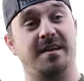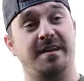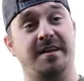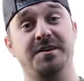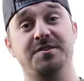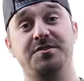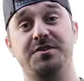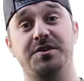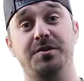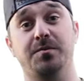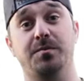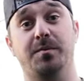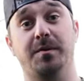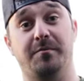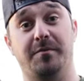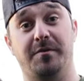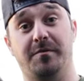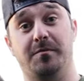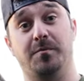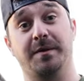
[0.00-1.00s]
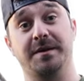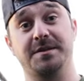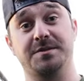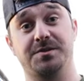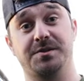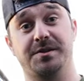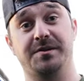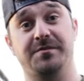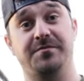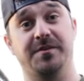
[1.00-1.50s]
an issue when we
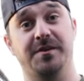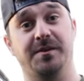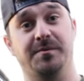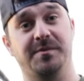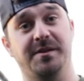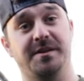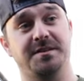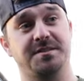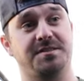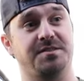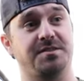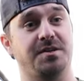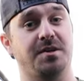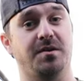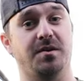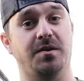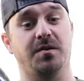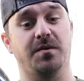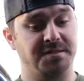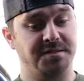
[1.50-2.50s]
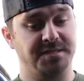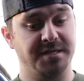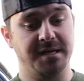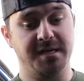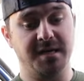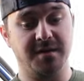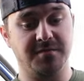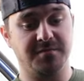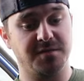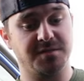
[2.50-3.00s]
originally filmed this. So seat
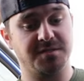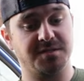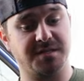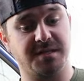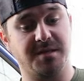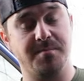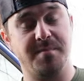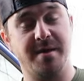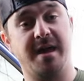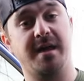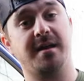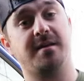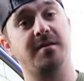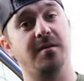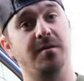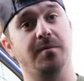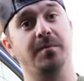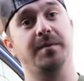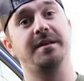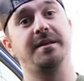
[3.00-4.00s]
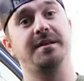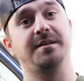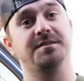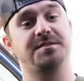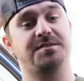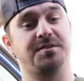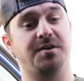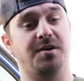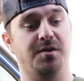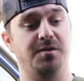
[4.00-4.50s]
covers in the back are already
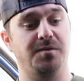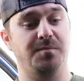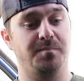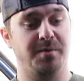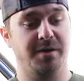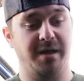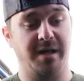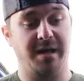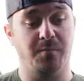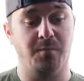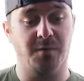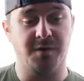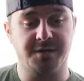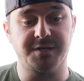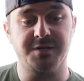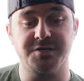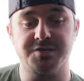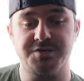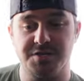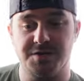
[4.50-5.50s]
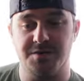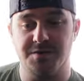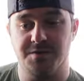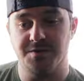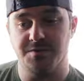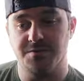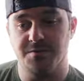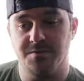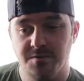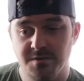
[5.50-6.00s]
installed, but I wanted to show
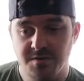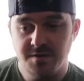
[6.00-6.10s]
you